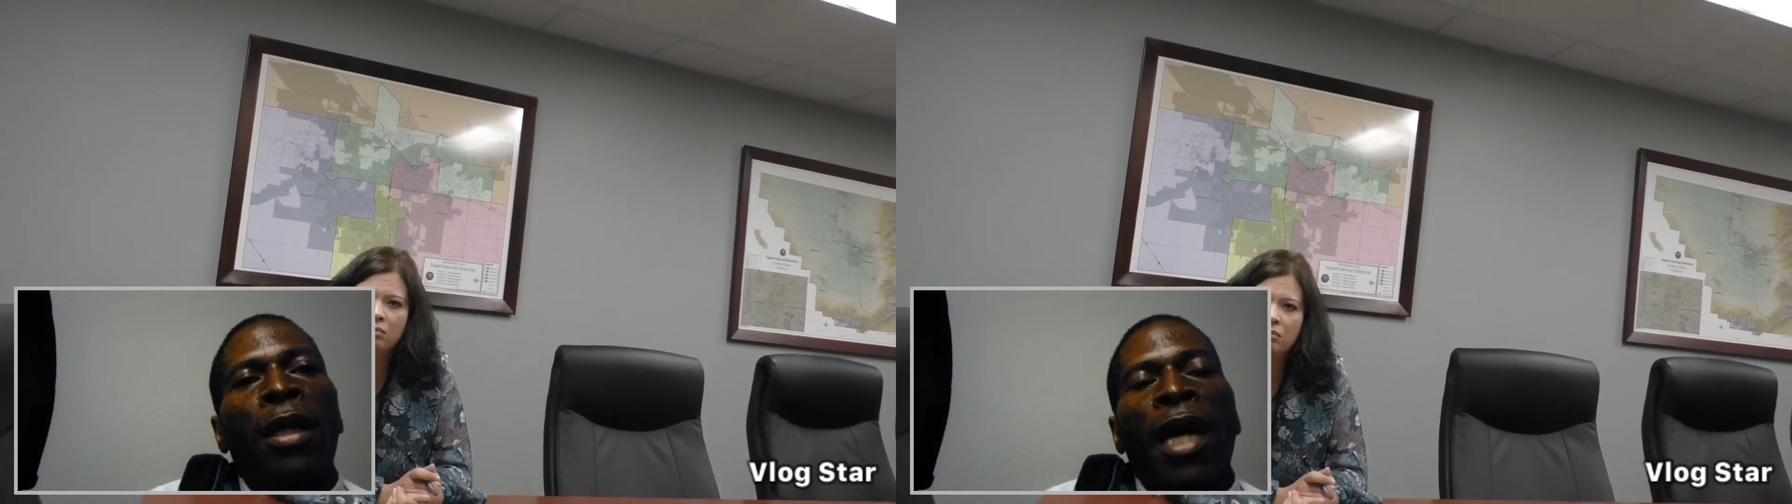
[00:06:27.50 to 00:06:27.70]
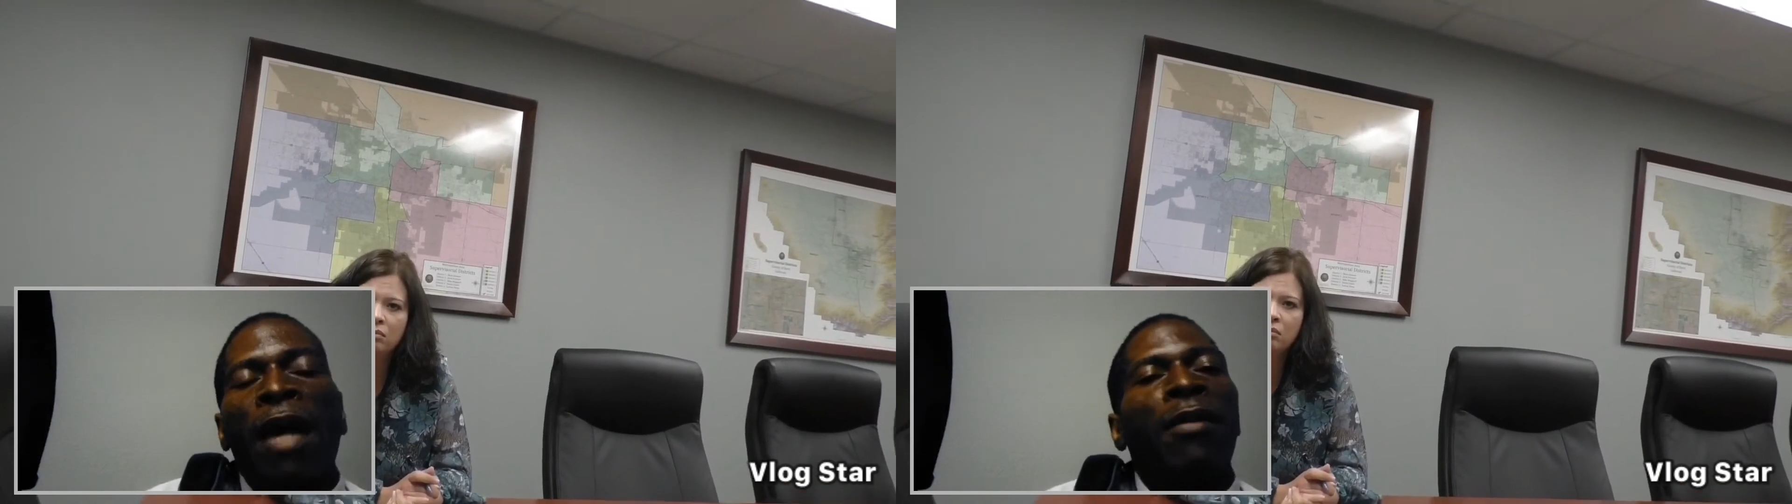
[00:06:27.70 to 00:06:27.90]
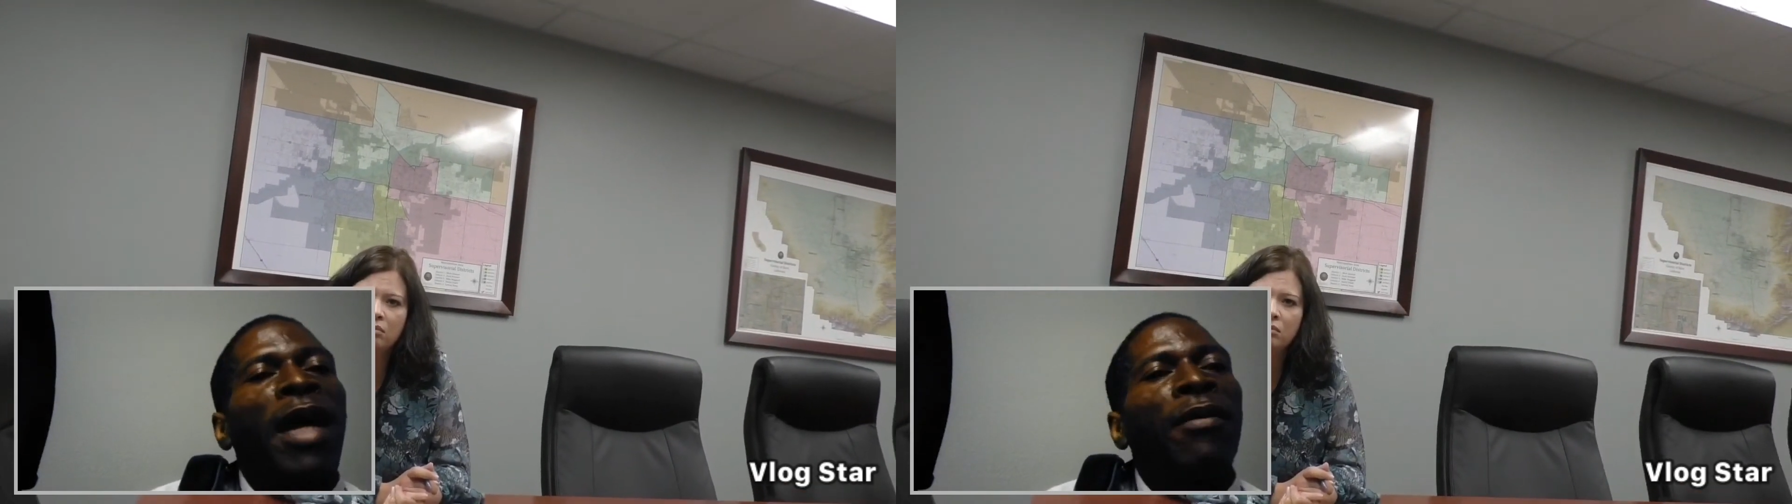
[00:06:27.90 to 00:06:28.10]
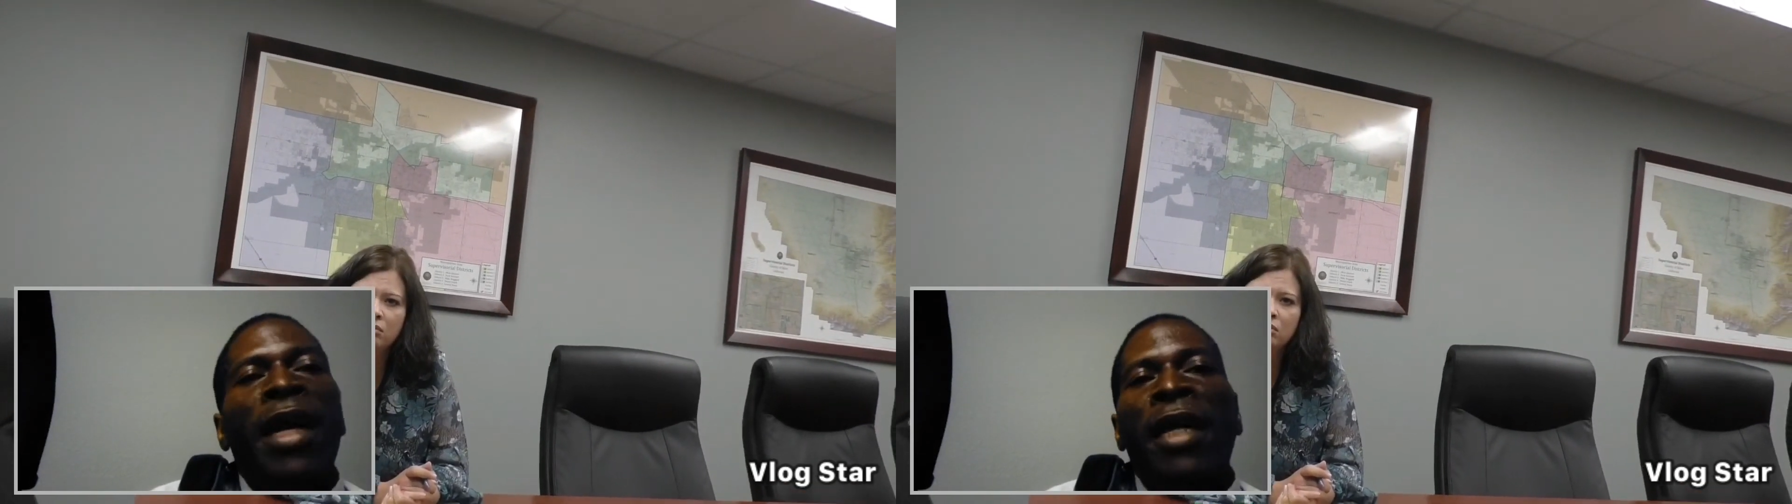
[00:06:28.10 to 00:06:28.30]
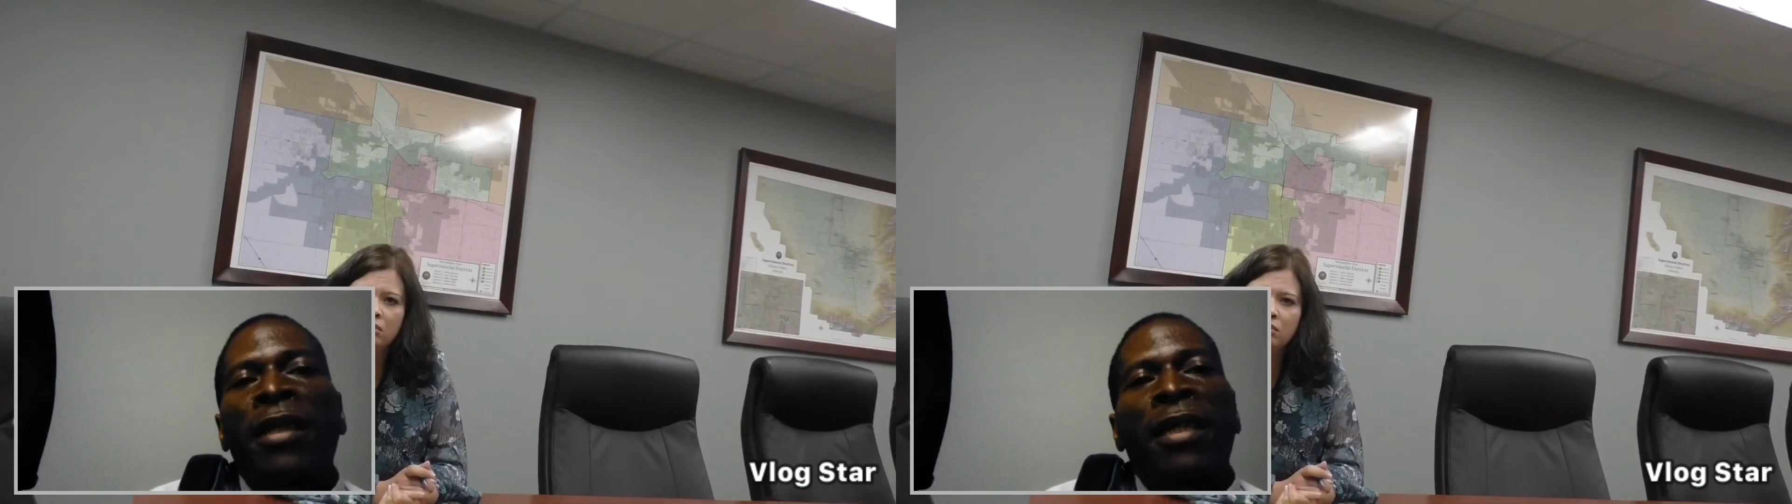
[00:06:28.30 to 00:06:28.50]
I don't have the
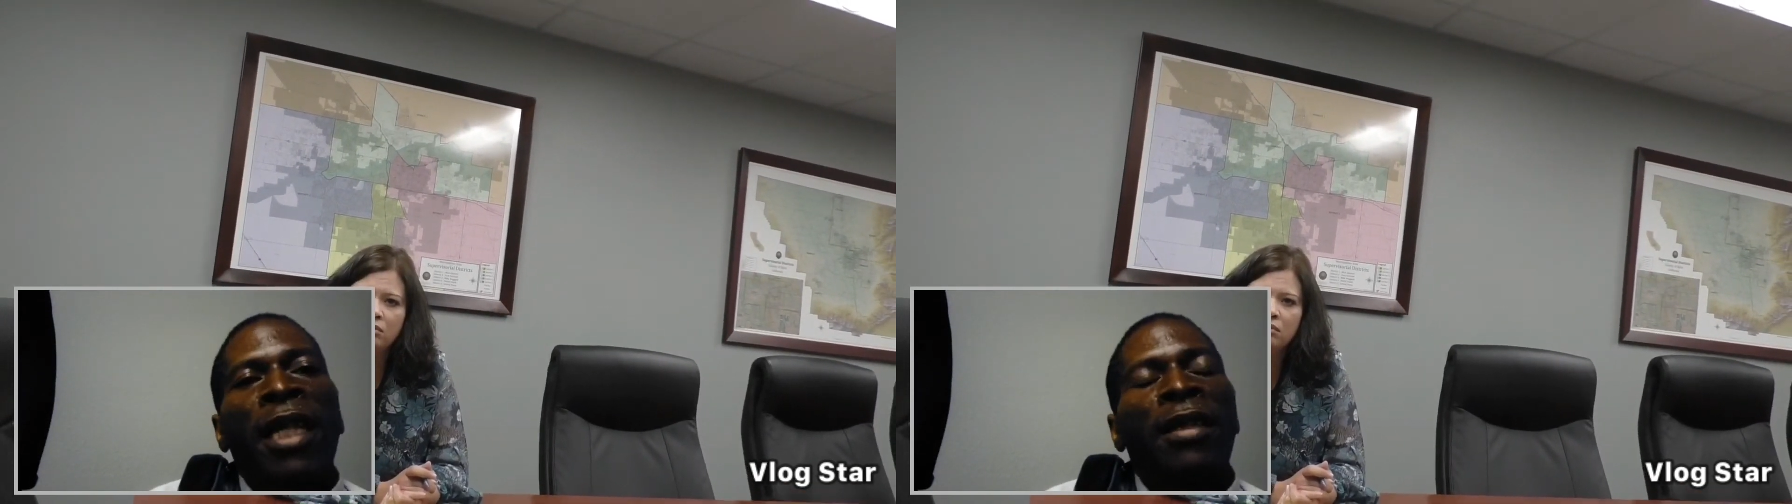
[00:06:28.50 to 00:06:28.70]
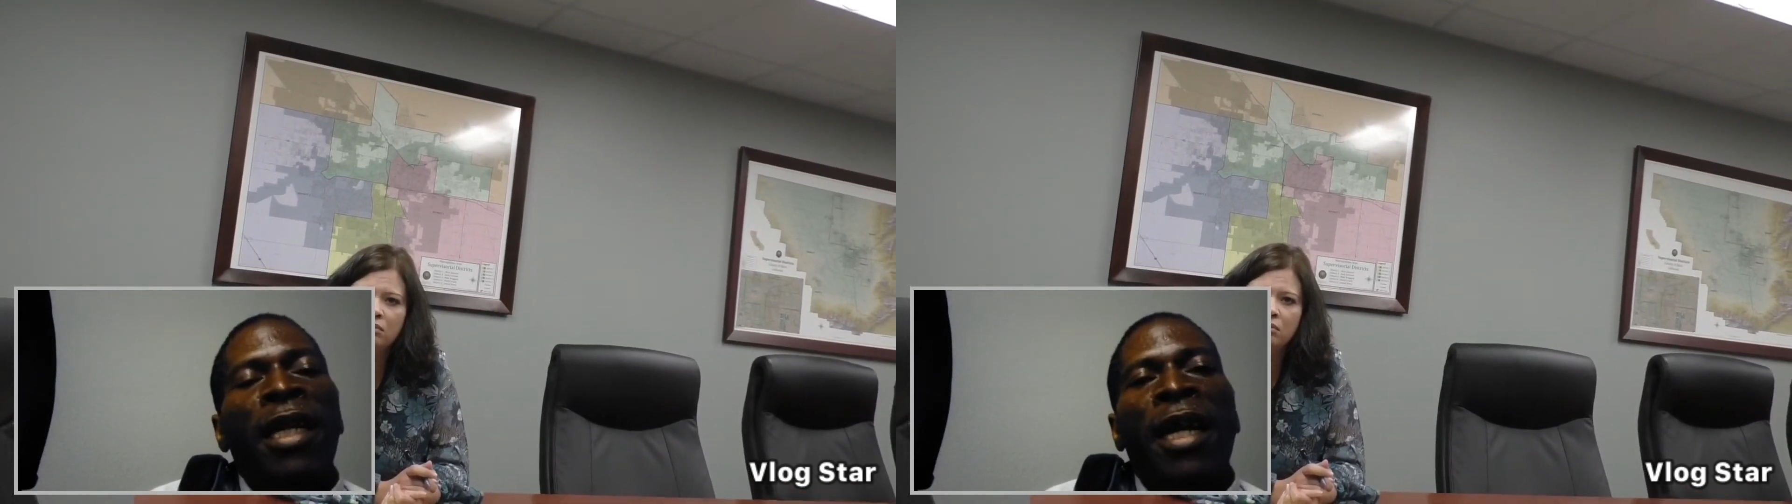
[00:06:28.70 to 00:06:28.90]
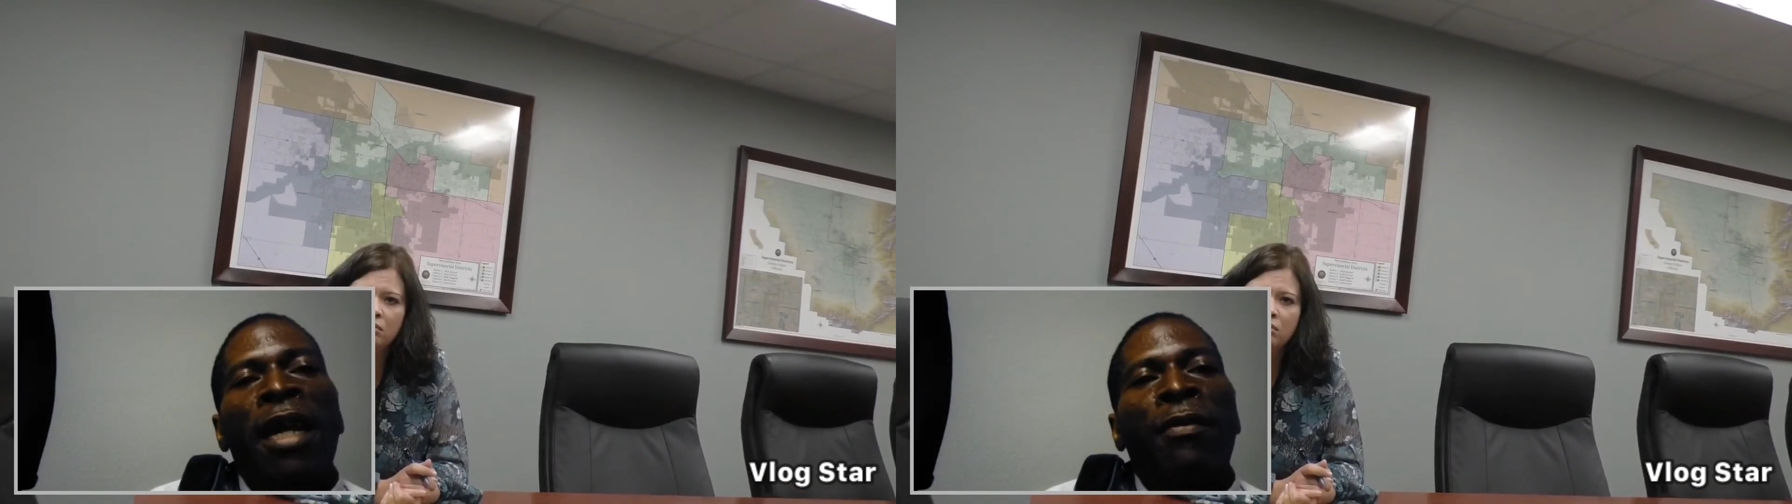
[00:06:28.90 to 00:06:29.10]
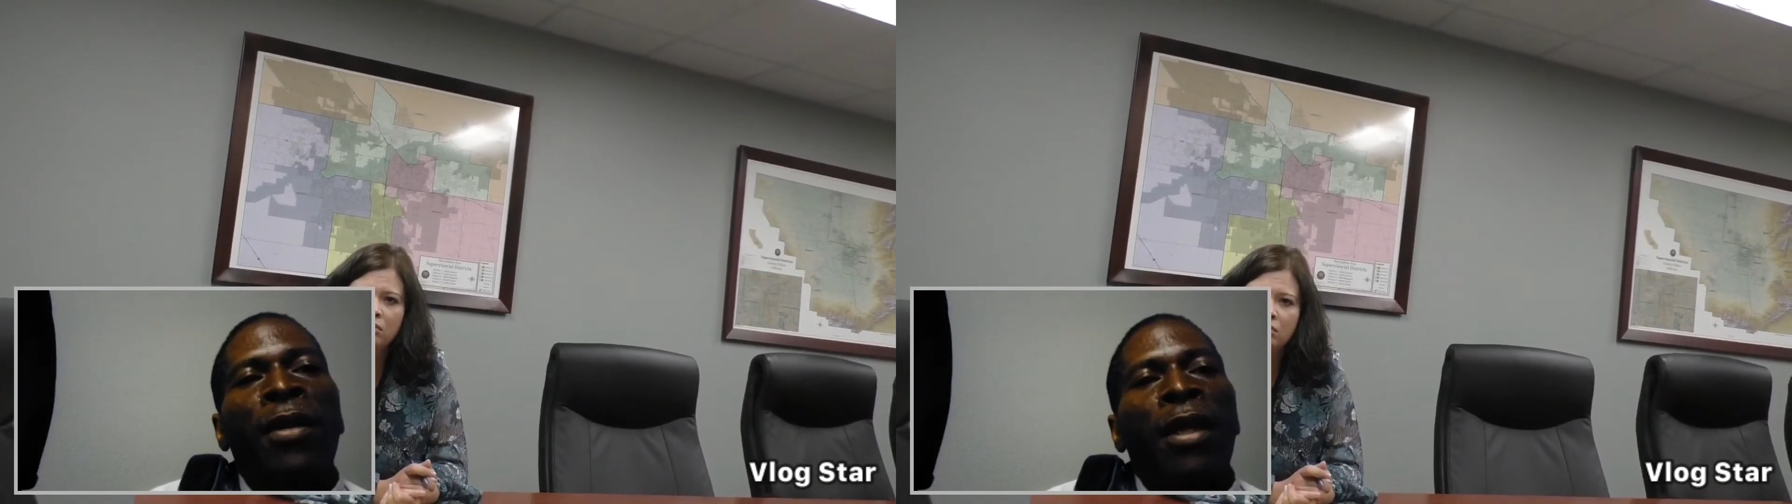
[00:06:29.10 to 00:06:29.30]
access I used to have